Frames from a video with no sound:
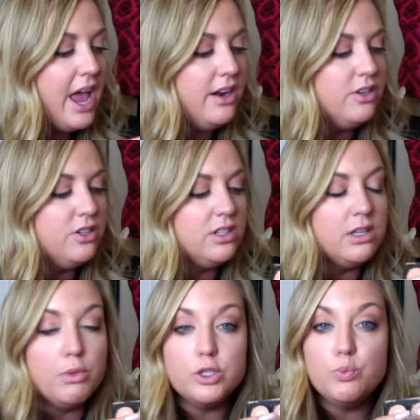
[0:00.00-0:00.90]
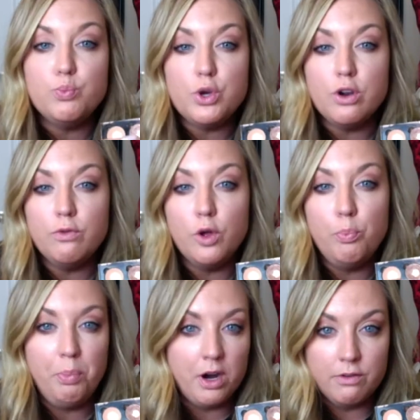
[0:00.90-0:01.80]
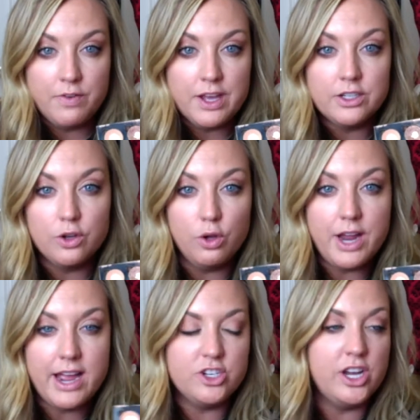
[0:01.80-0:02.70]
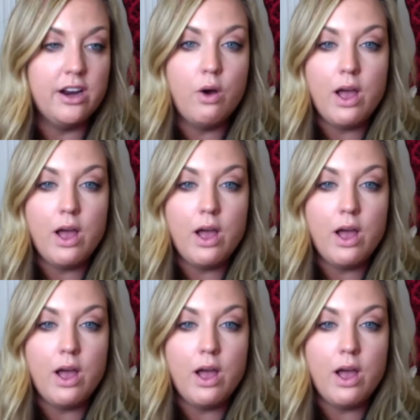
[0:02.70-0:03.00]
It is just the most beautiful, perfect gold eyeshadow.